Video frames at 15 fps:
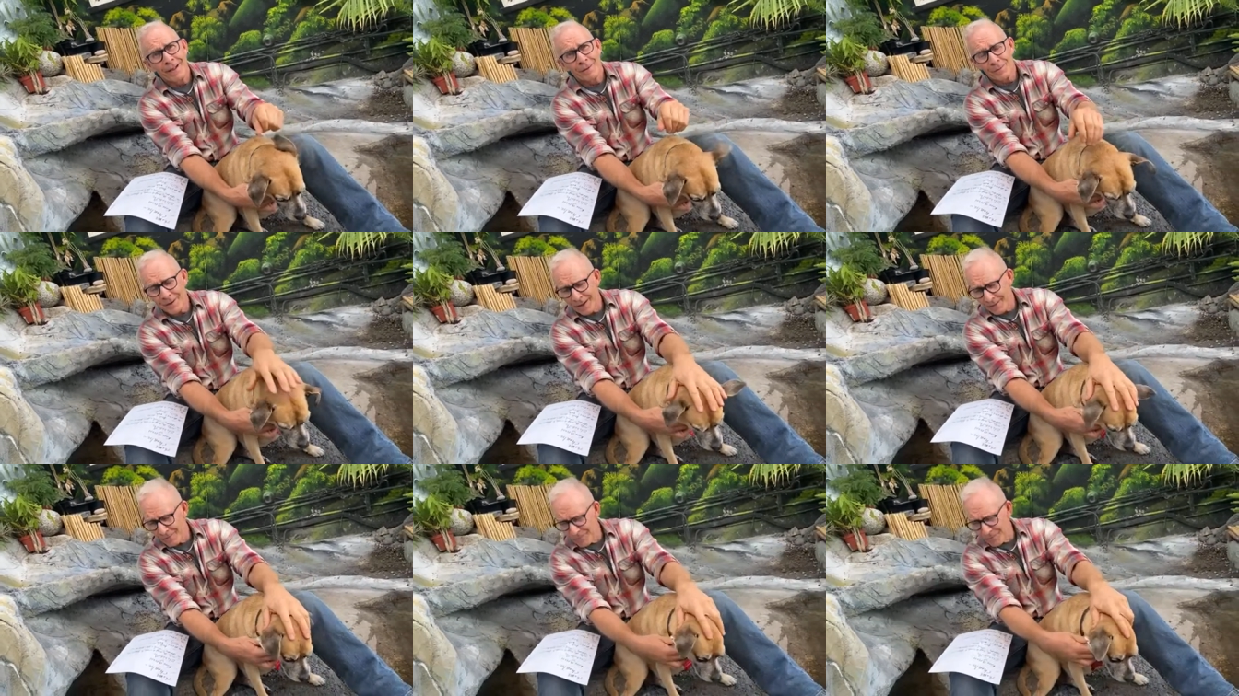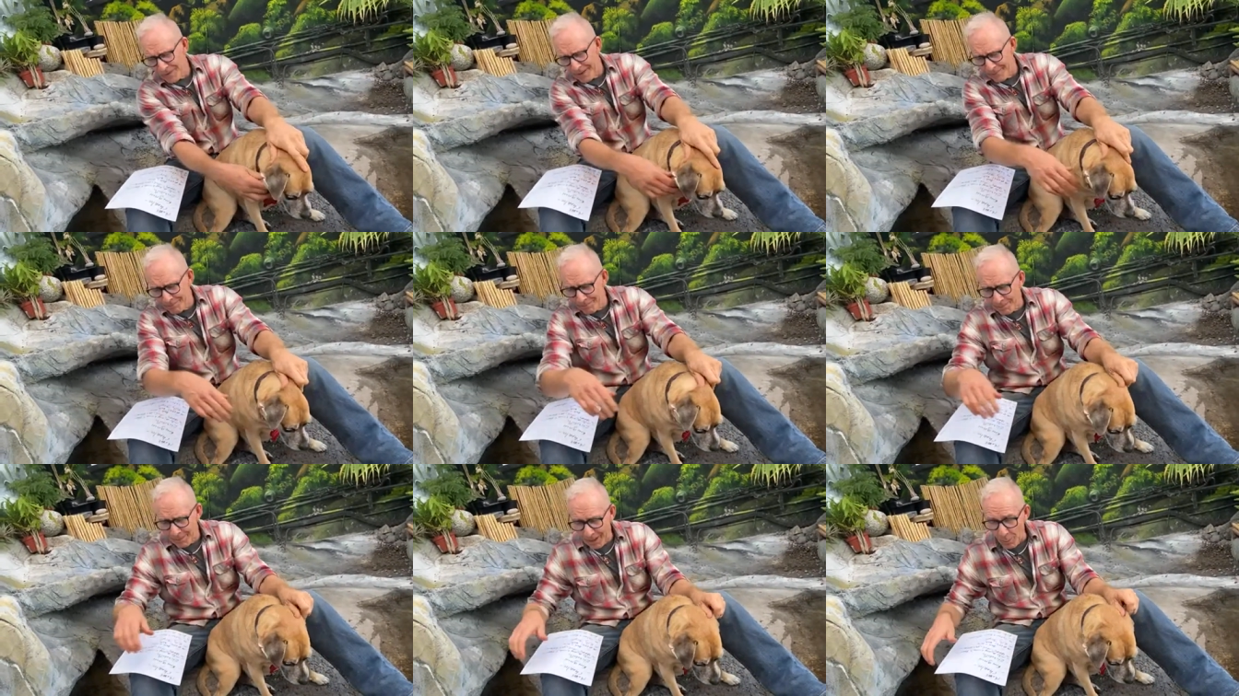We have
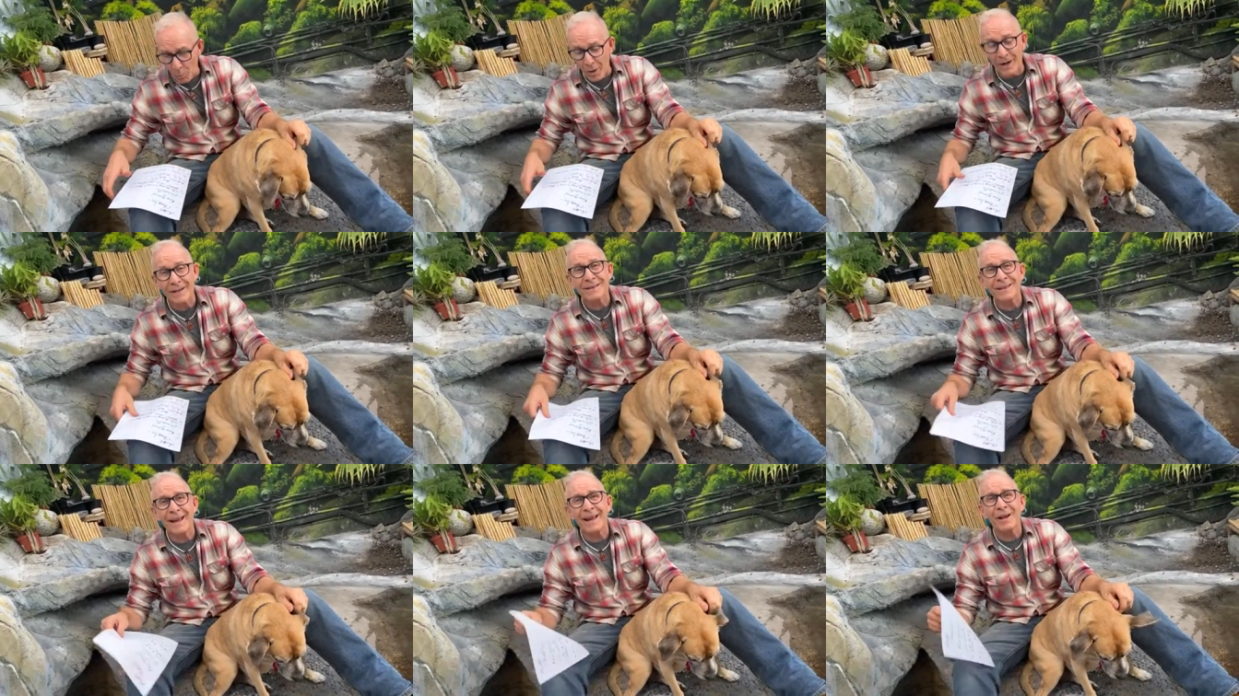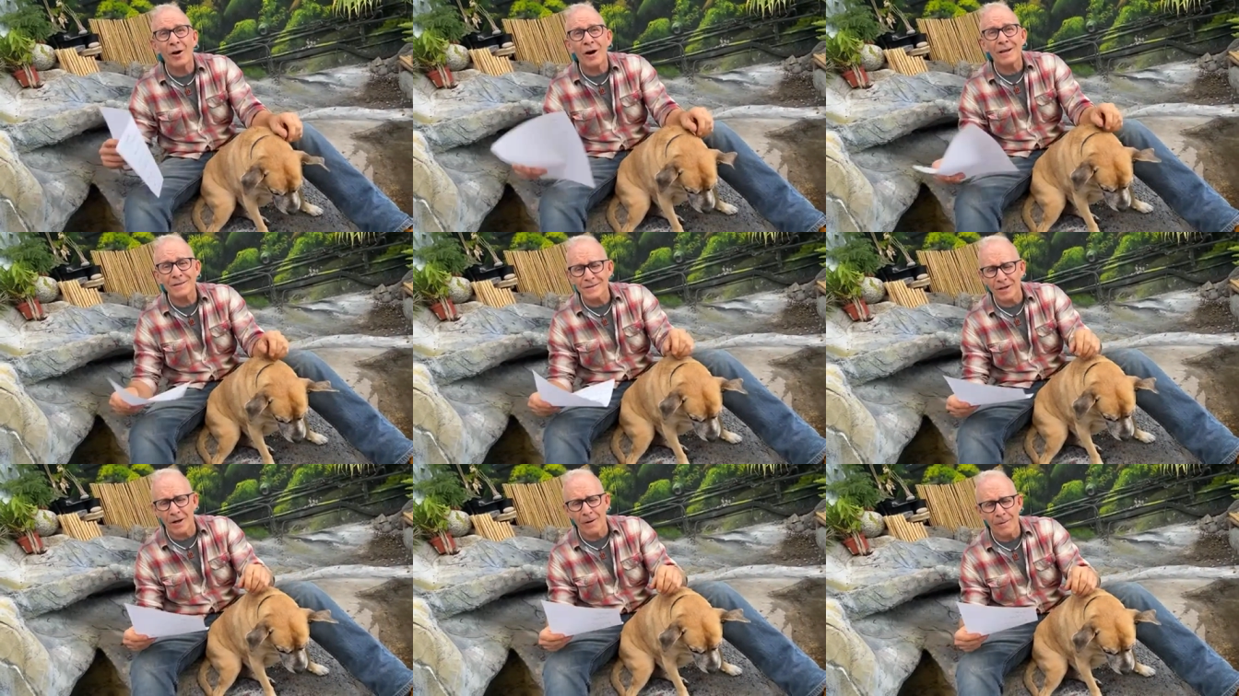fun. I want to thank
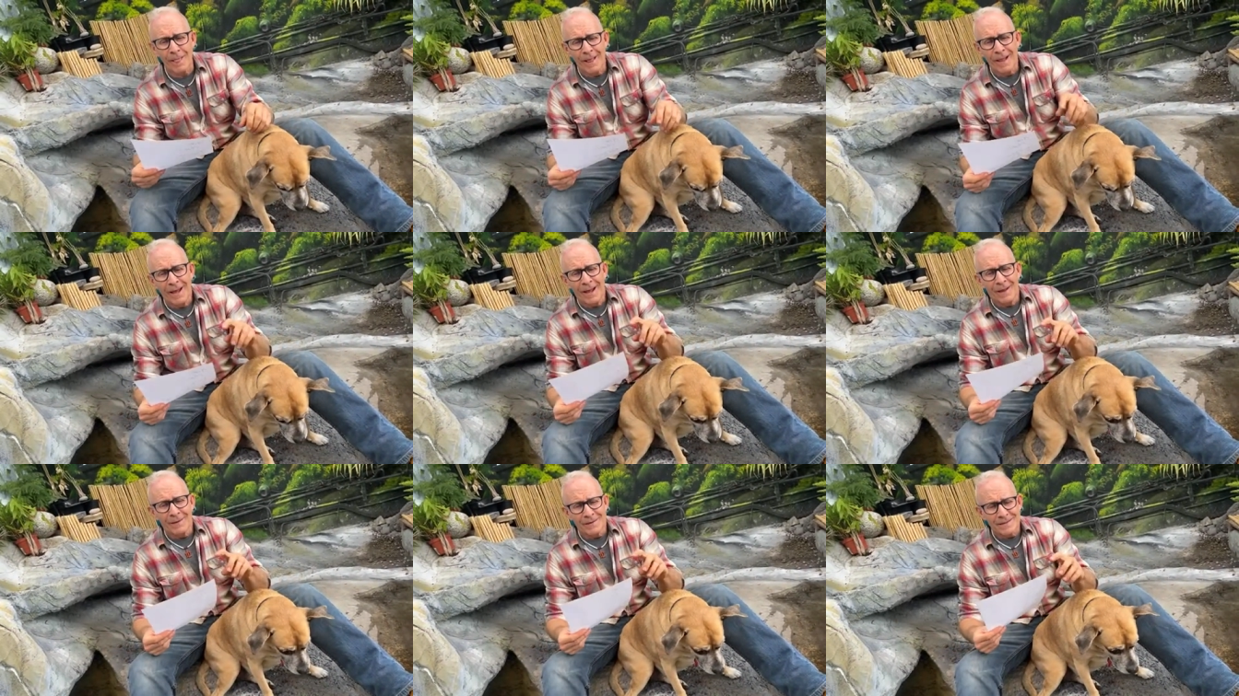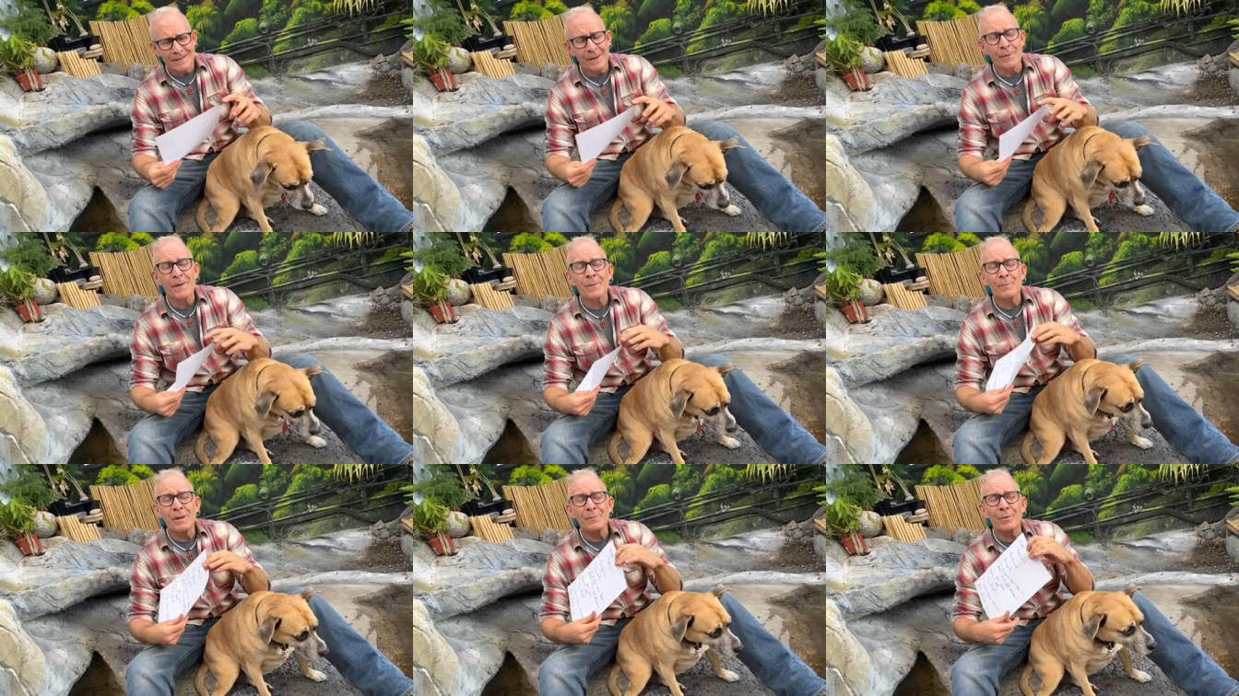also some of
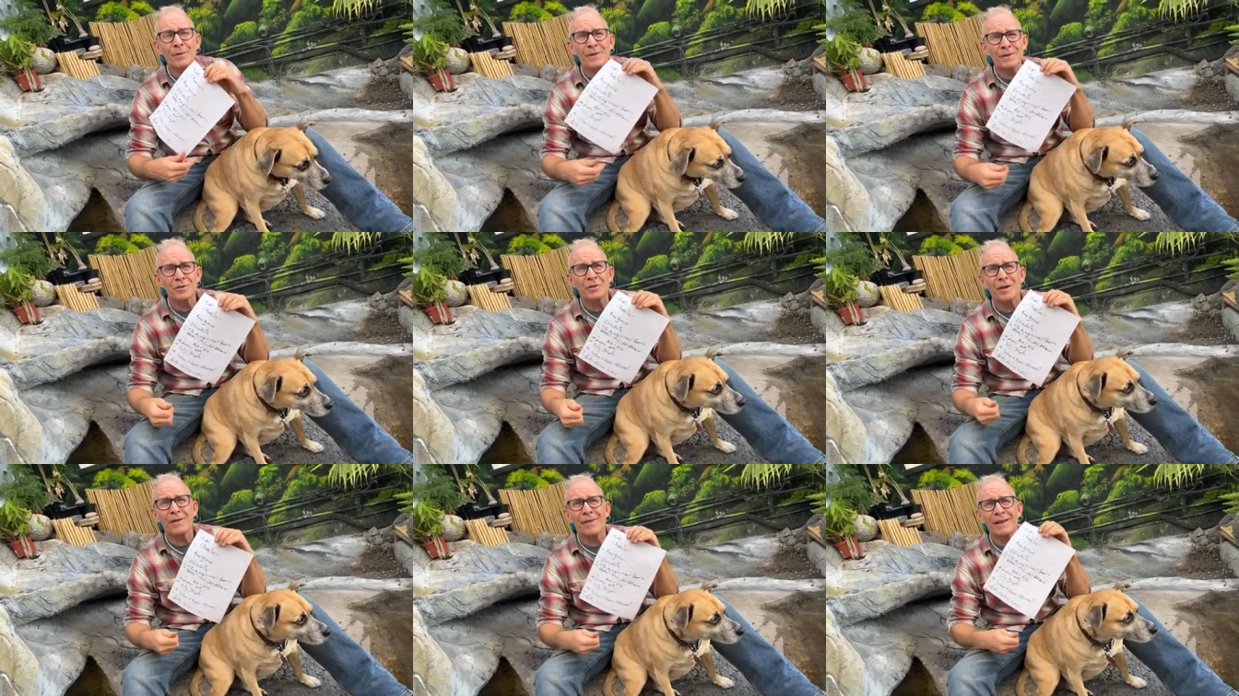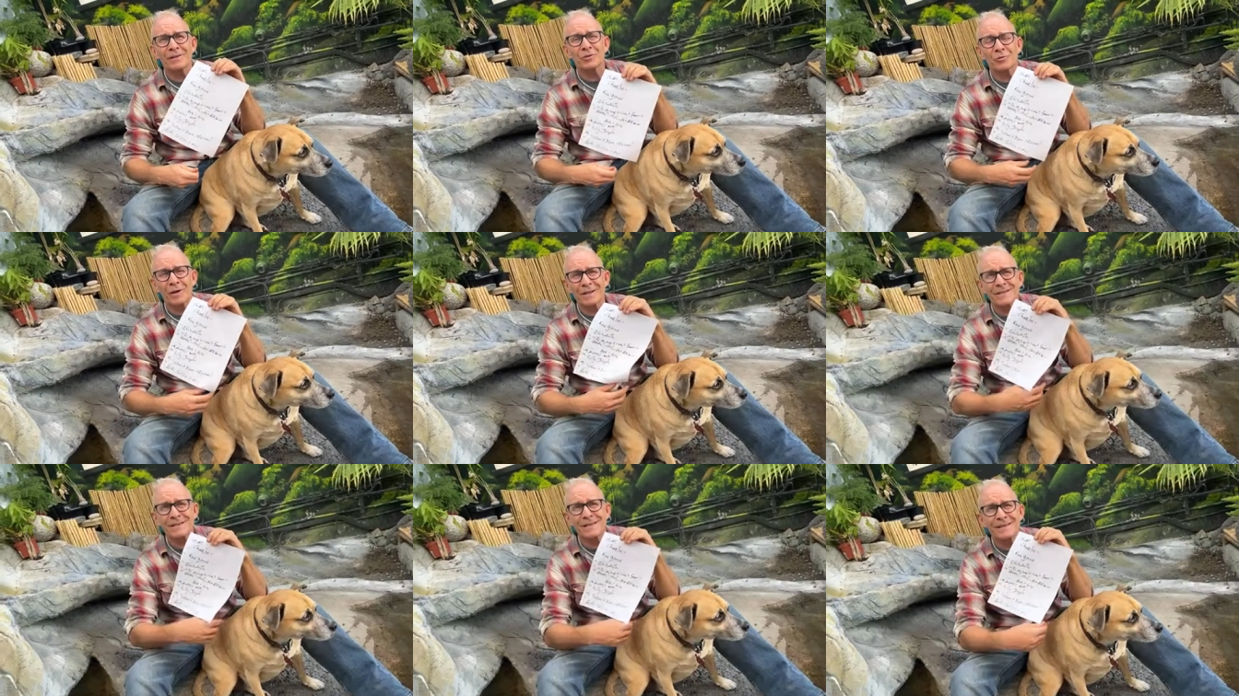the people this year that
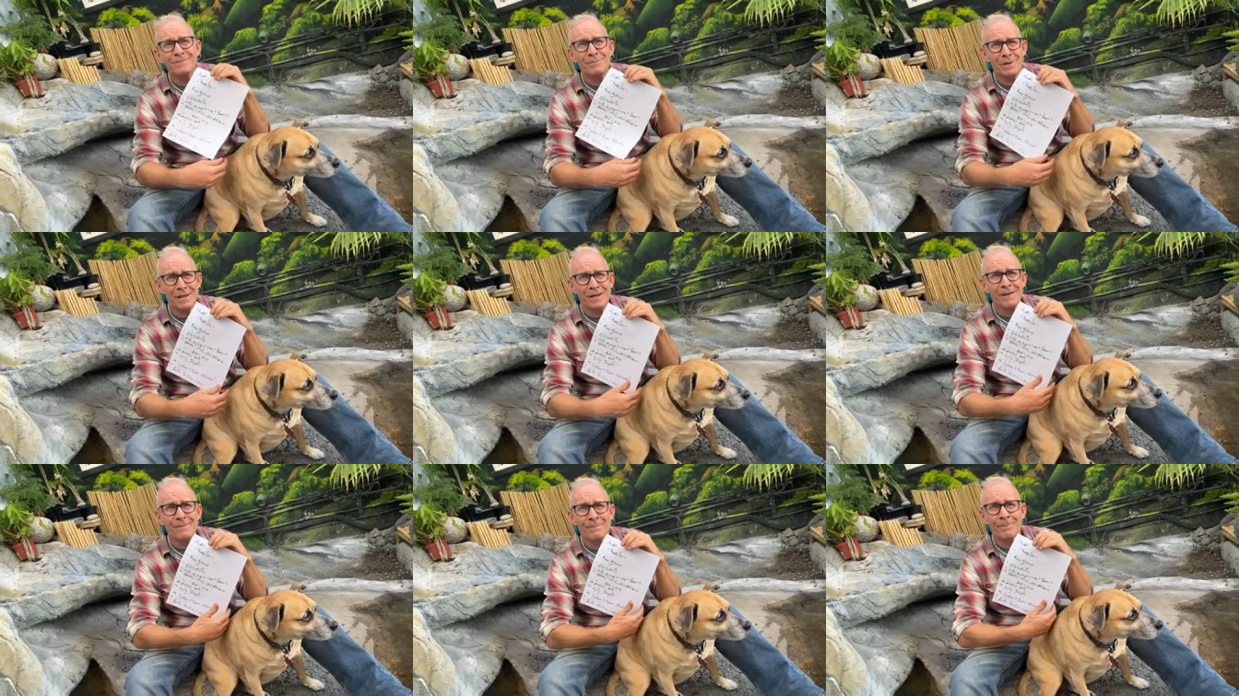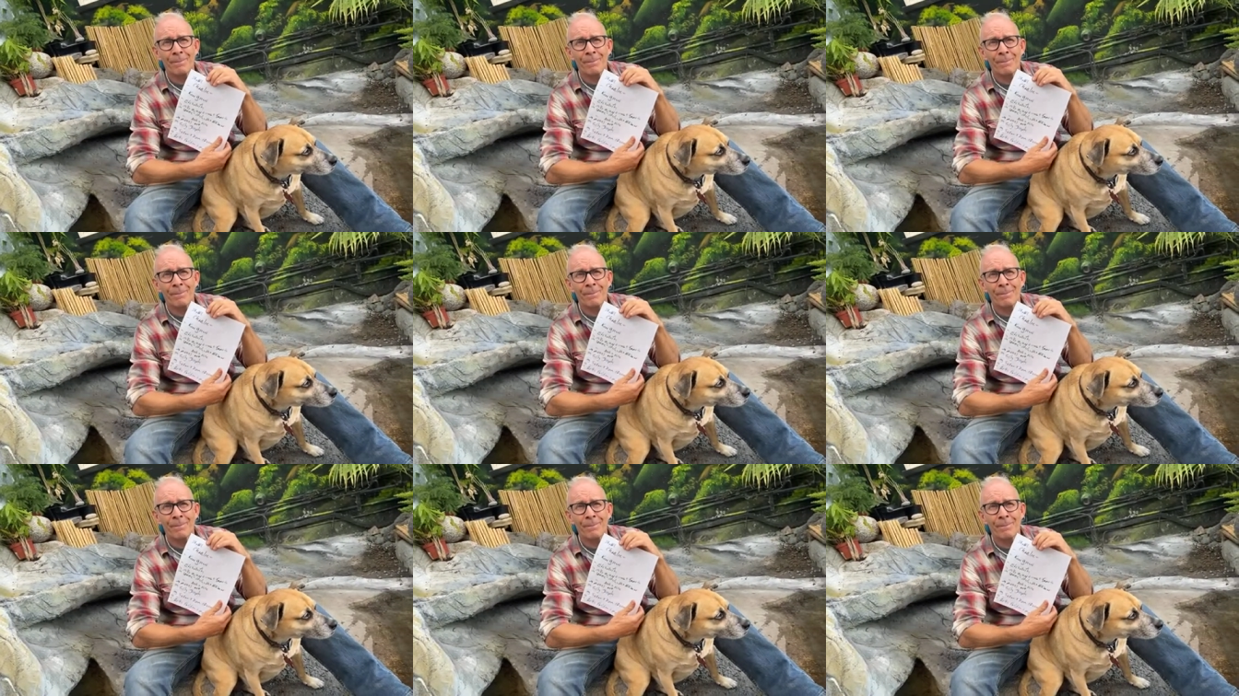trusted me